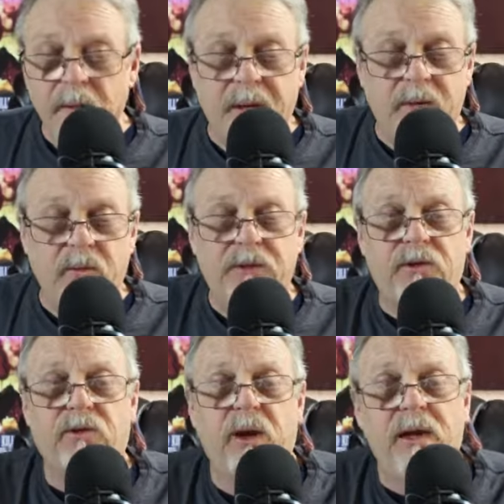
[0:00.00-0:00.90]
But with the
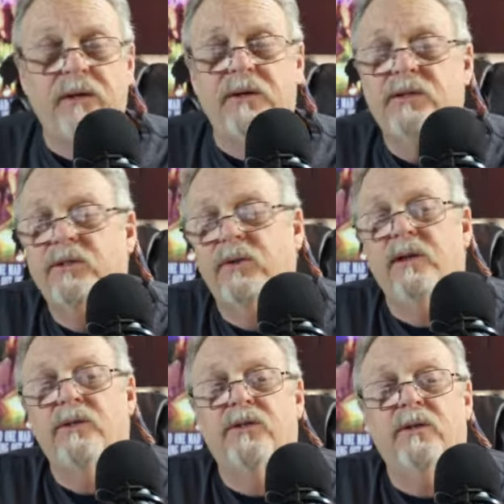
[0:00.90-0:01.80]
trailers
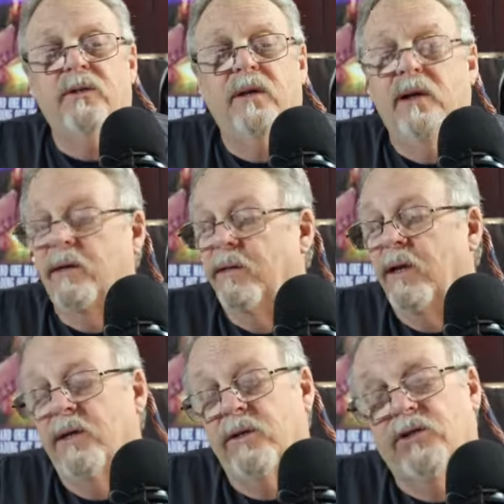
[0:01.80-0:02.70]
are
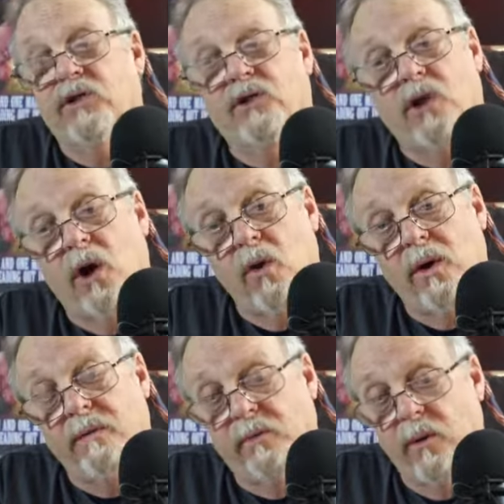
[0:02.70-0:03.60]
so
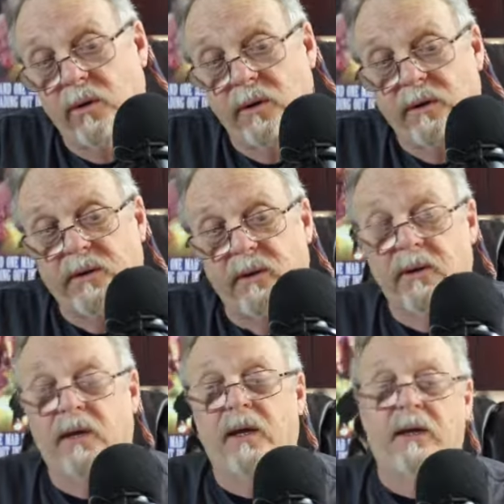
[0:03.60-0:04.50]
important.
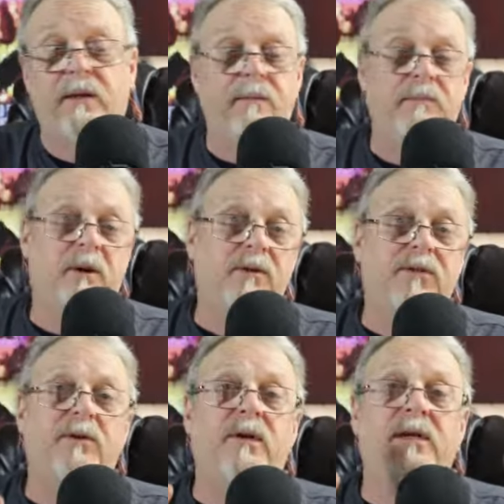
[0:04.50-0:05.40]
The
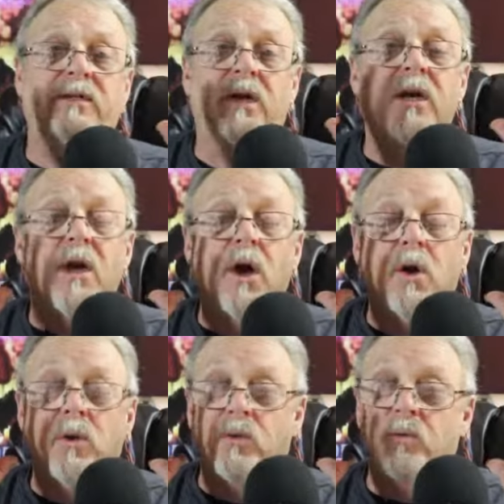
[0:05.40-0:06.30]
poster is
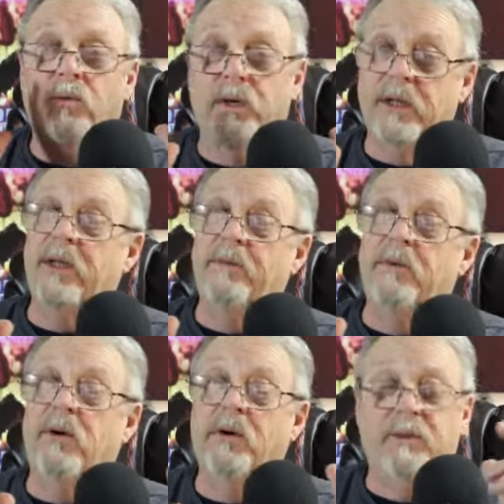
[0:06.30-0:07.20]
really
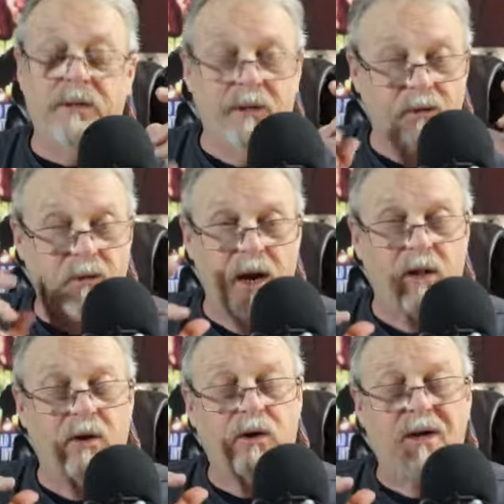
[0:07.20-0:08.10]
important, but the
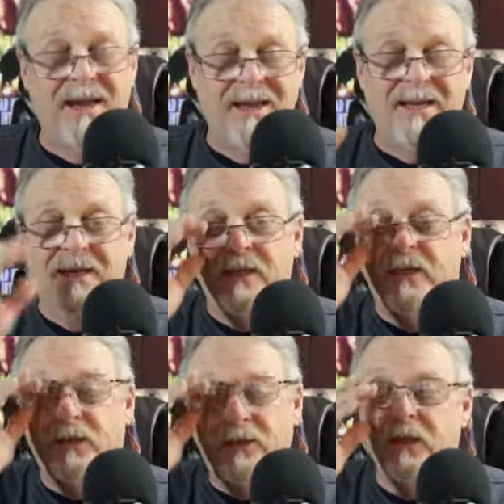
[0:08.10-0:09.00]
trailer
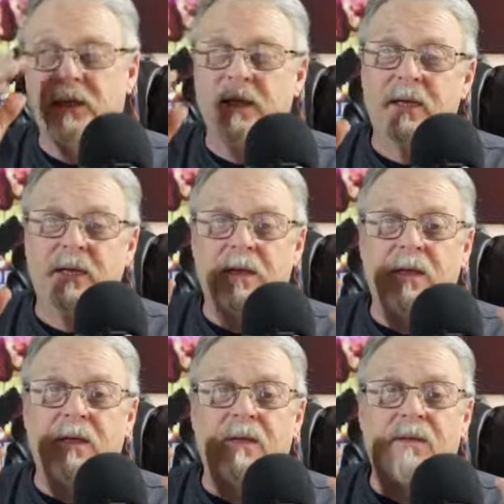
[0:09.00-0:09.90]
is
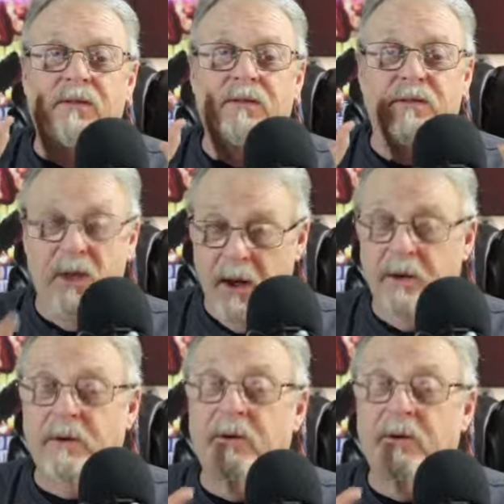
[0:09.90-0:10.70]
the